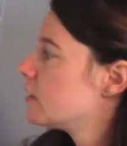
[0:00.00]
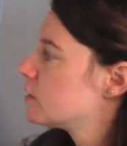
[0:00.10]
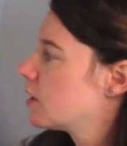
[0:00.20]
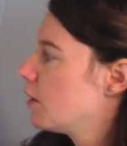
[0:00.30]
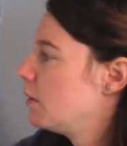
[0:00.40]

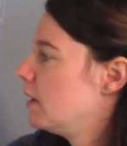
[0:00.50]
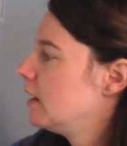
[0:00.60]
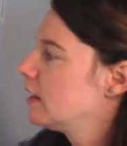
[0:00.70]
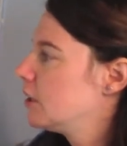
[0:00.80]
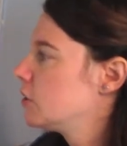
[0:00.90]
So
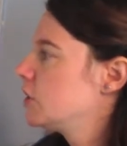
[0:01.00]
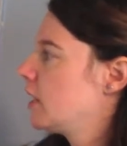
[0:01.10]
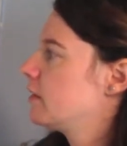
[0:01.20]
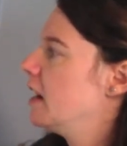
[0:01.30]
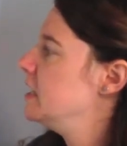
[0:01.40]
here's
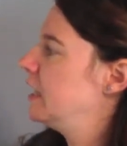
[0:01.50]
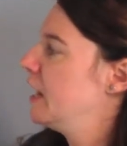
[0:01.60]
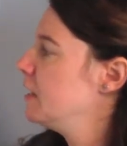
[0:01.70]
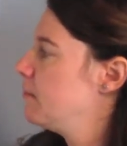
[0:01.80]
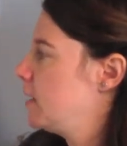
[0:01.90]
another idea. I
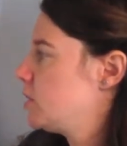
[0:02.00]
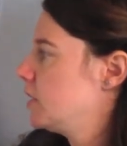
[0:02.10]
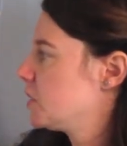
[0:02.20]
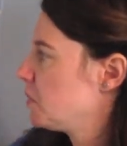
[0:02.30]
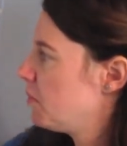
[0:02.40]
didn't mention
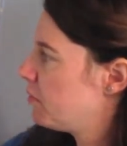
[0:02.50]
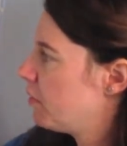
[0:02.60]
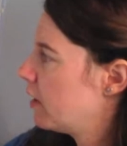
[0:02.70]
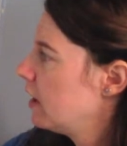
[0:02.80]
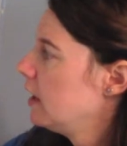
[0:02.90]
this one
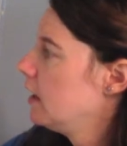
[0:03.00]
before.